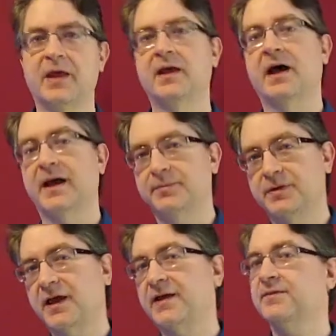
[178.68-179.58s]
I
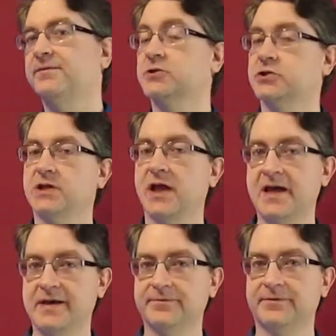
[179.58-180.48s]
apply the function
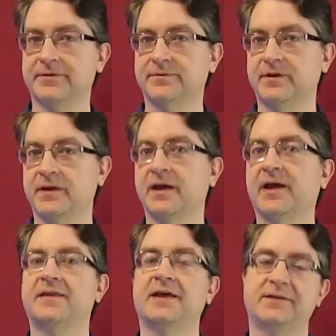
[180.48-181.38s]
f,
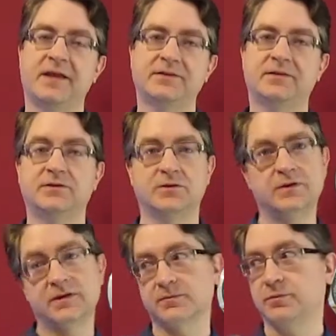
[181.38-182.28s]
and that takes it to
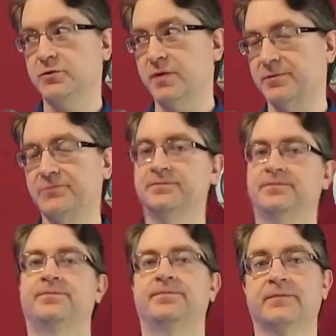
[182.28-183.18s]
this blue bubble,
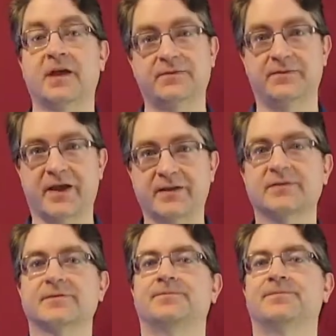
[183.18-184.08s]
f of x.